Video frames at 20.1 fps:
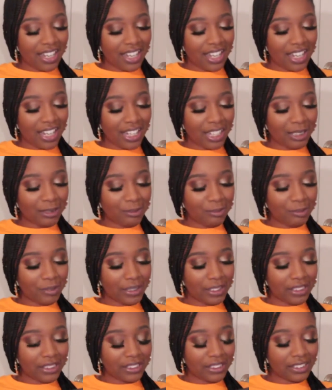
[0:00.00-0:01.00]

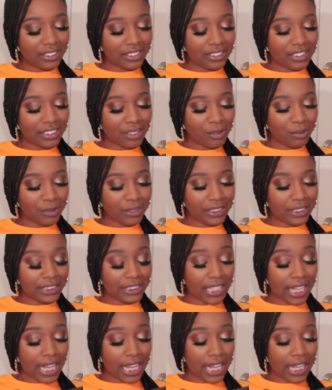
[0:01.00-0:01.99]
um, someone
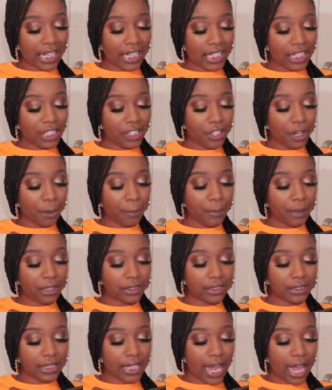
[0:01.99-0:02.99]
said your
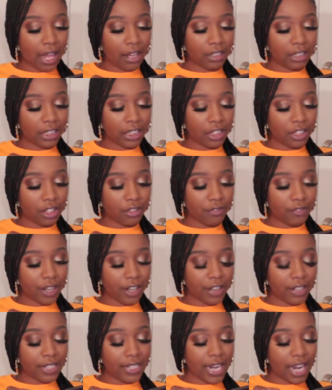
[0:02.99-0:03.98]
personality, you're
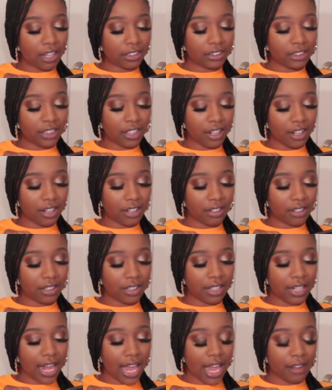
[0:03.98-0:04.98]
very down to earth
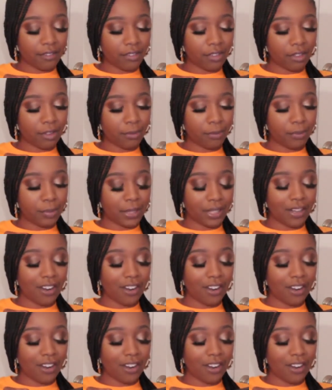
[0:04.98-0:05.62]
and have a big